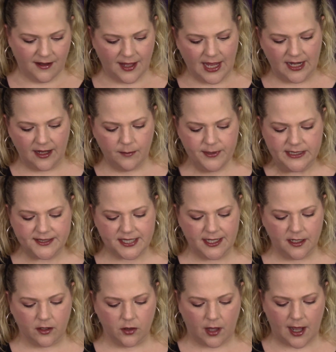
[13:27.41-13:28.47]
And I've been
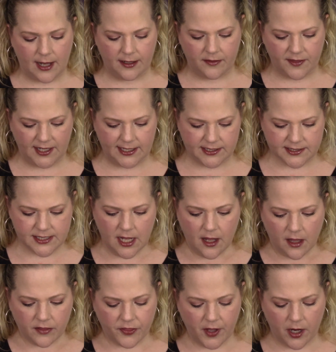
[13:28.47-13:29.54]
seeing a lot of these.
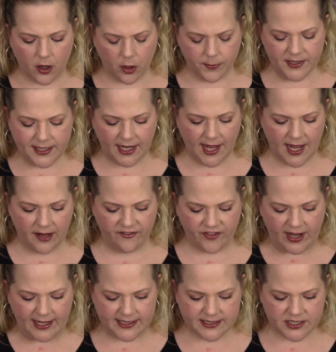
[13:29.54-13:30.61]
The Urban Decay
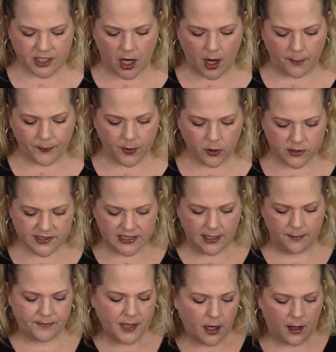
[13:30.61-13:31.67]
Vice toppers,
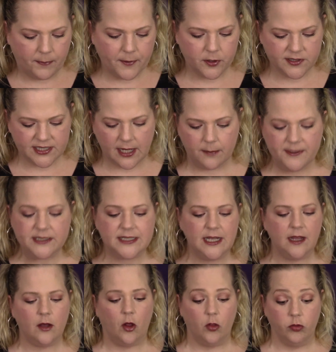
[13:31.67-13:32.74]
lip toppers, I've been
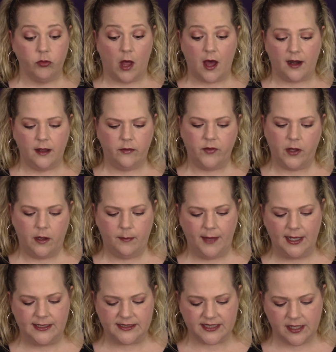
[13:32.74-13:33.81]
seeing a lot of them.
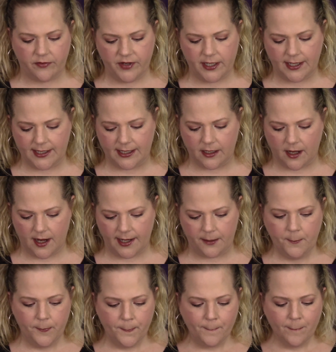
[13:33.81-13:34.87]
And it's
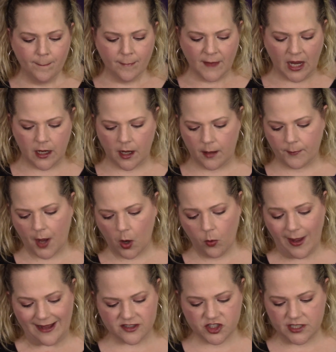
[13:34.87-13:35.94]
$7.99.
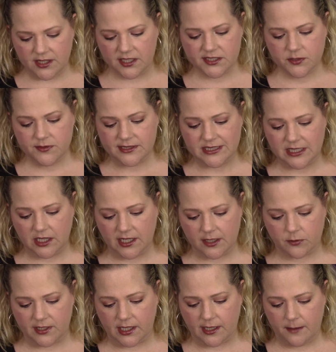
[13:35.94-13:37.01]
Oh, actually, this one's the
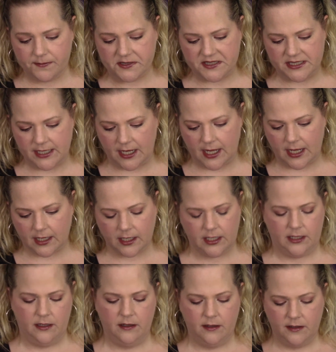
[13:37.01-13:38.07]
liquid
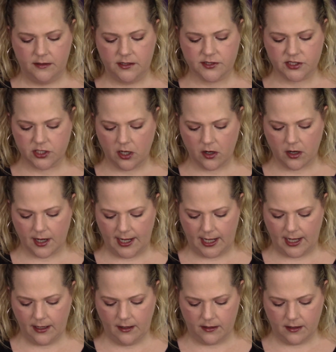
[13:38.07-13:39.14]
lipstick.
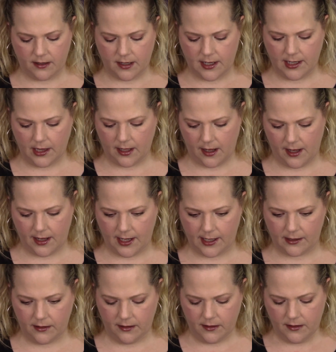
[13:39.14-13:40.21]
Sorry, I
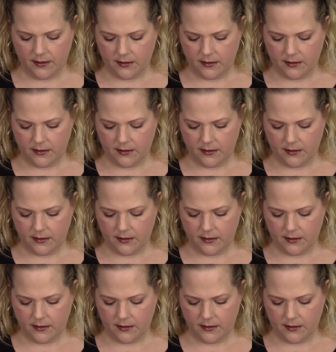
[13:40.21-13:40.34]
lied.